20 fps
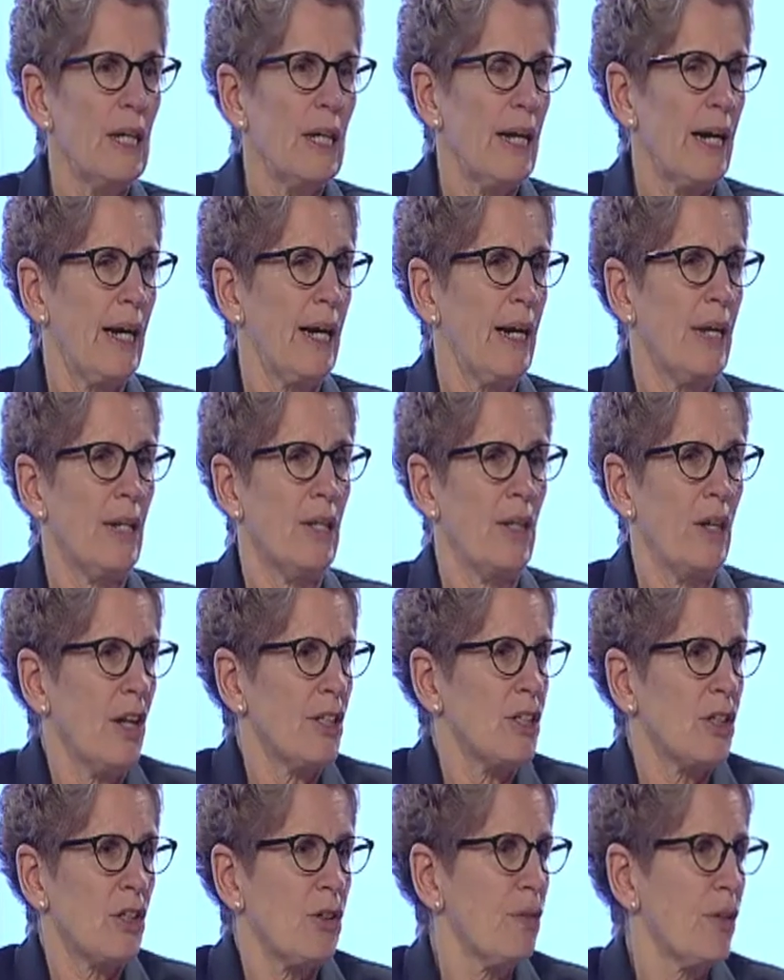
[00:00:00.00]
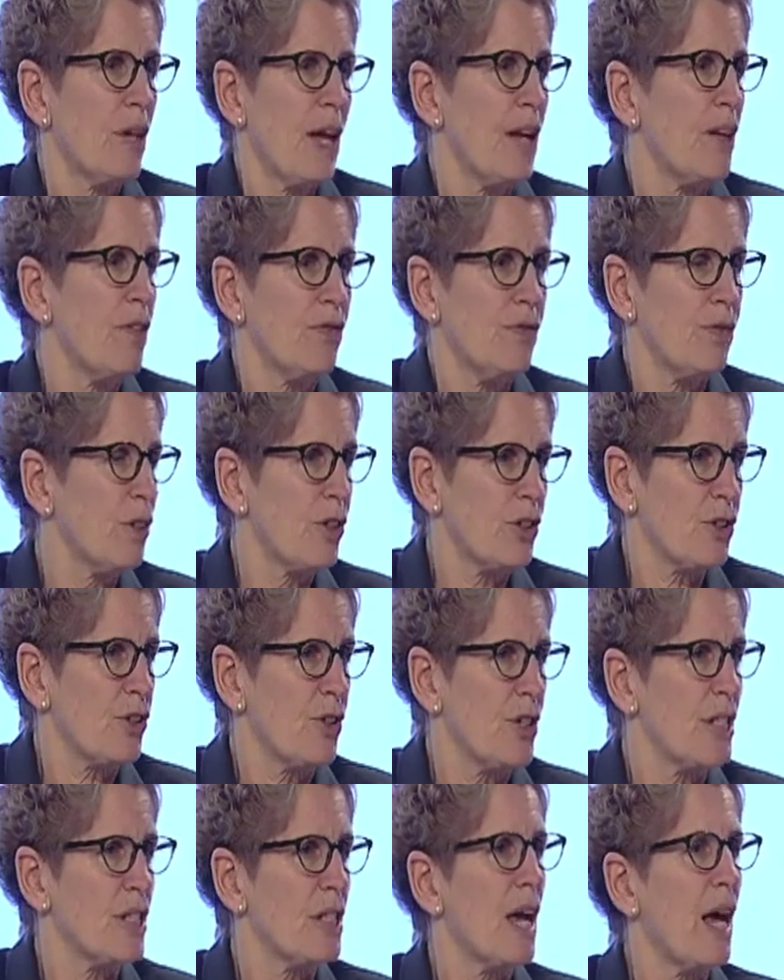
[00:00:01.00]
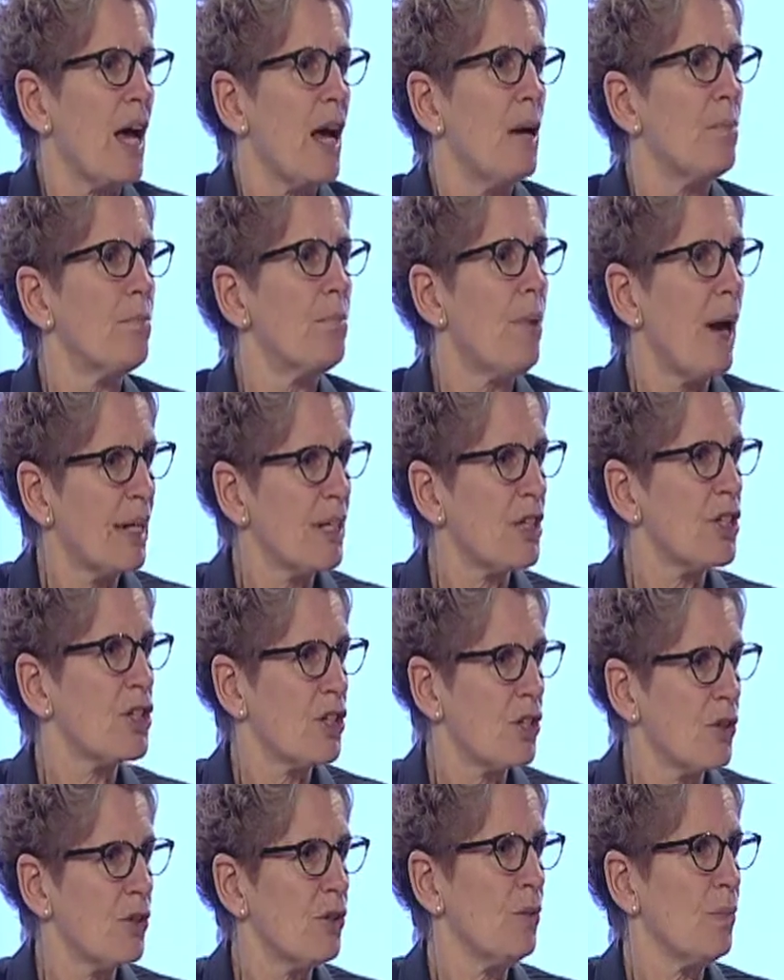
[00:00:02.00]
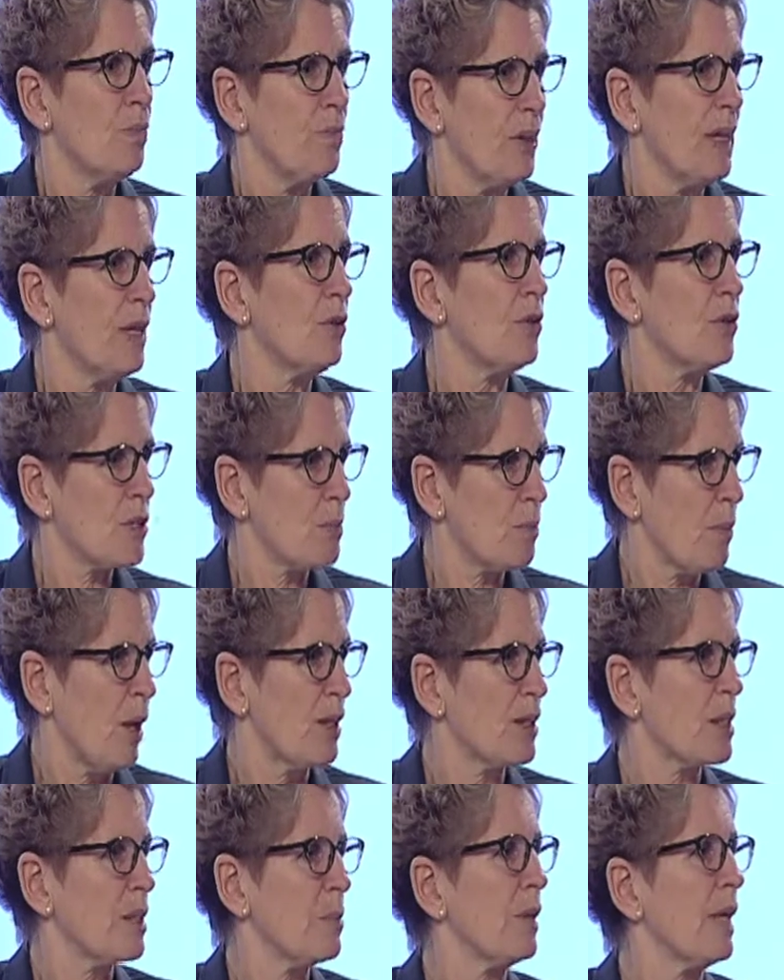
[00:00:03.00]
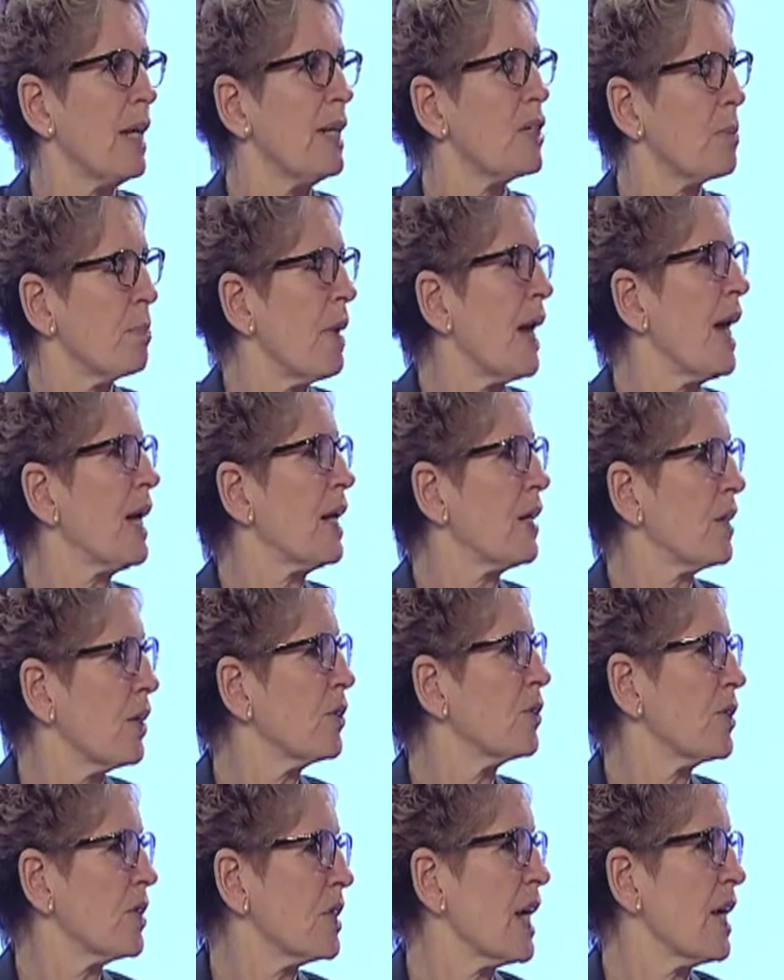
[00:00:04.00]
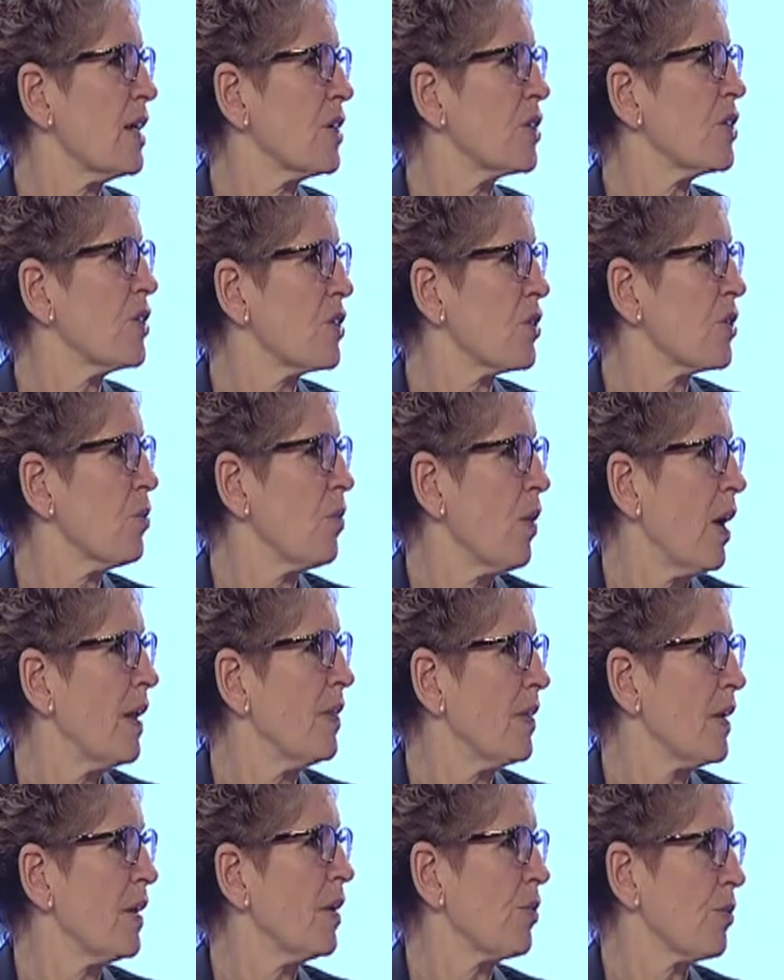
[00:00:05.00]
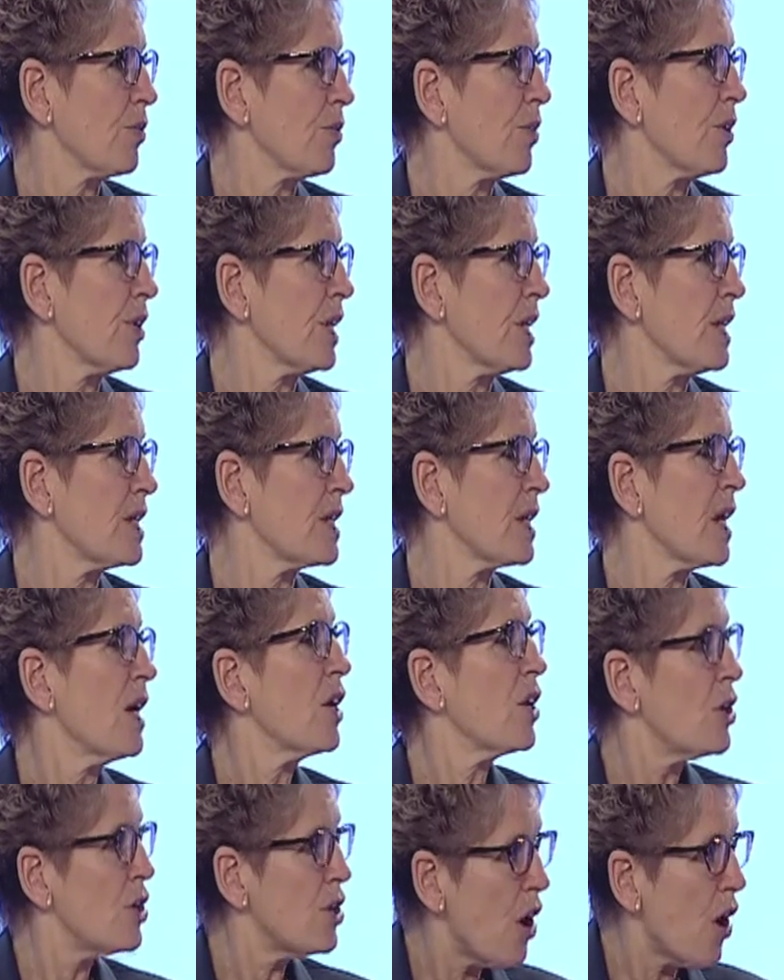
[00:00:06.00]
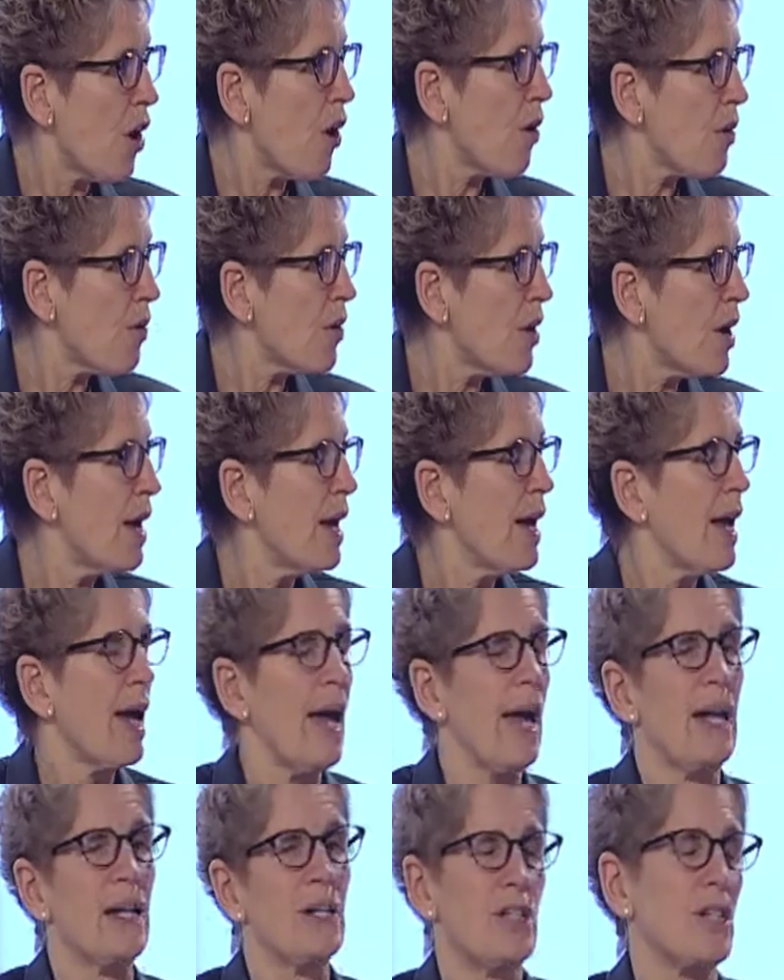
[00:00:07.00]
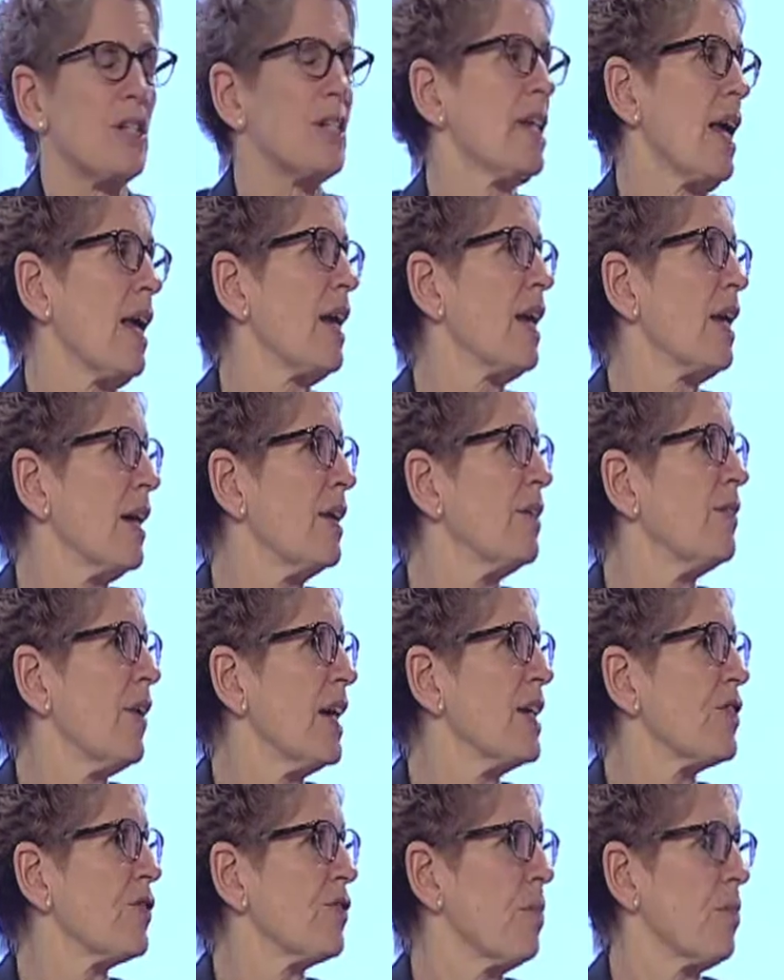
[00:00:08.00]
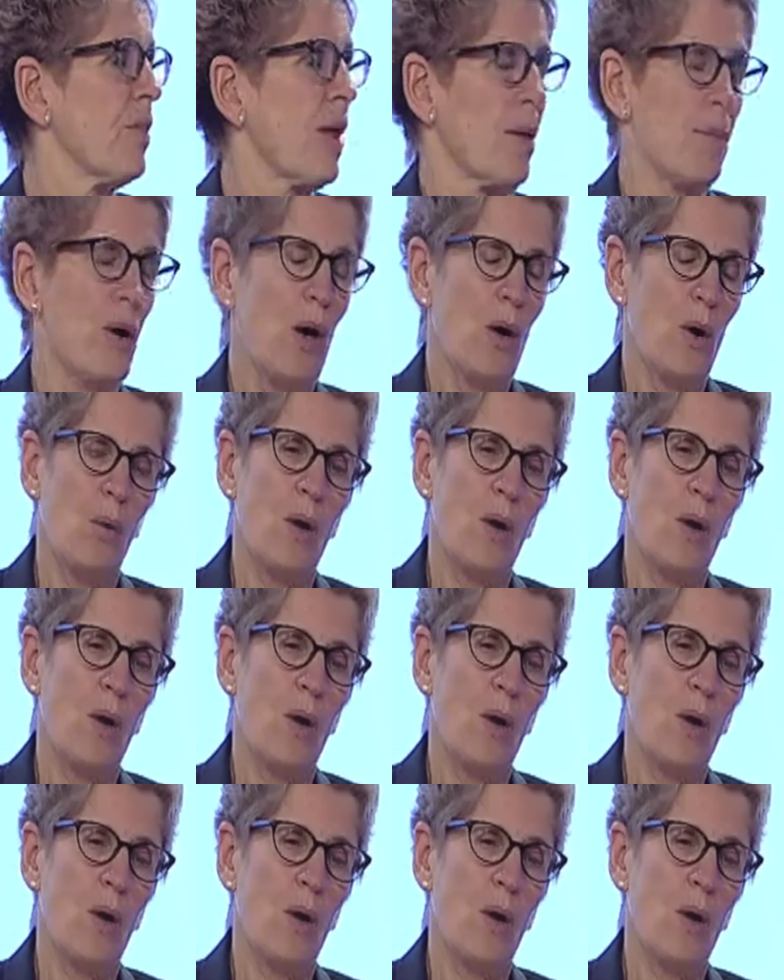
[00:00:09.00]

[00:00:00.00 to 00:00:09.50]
uh, not to create a fortress, but to be responsible and to pay close attention to what the authorities know and to take advice from them.